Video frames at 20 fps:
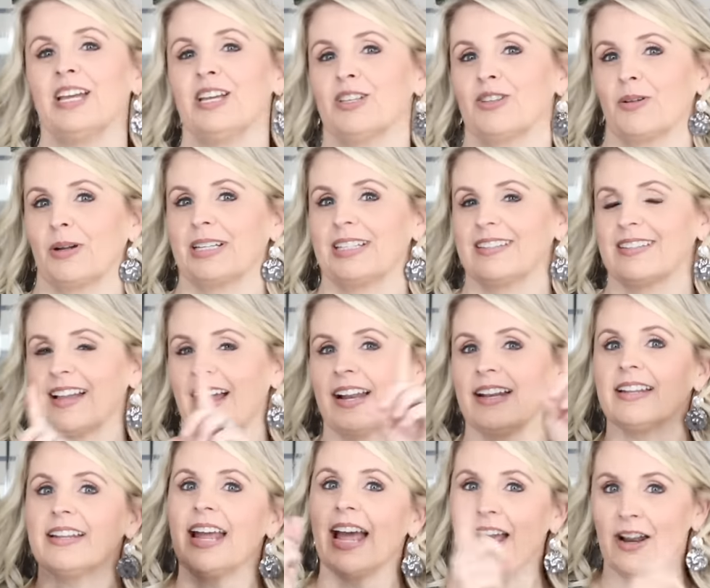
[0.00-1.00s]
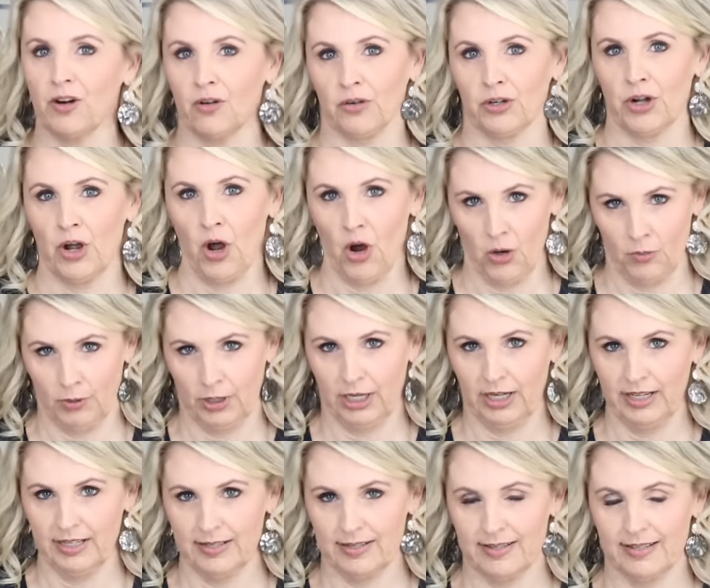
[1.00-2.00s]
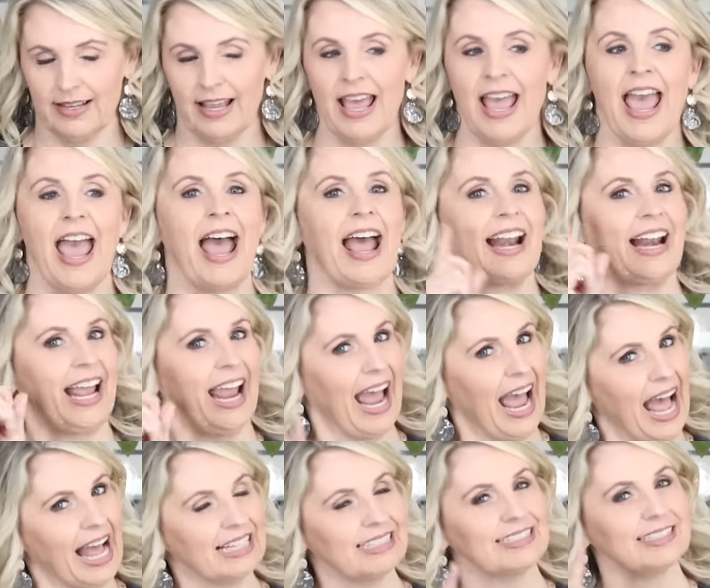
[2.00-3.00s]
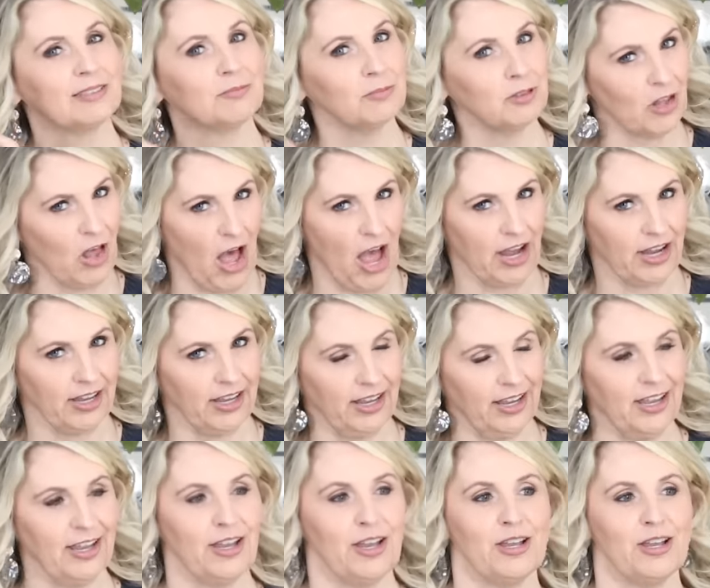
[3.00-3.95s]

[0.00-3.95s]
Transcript: So I decided to head over to Home Goods, and I had some luck.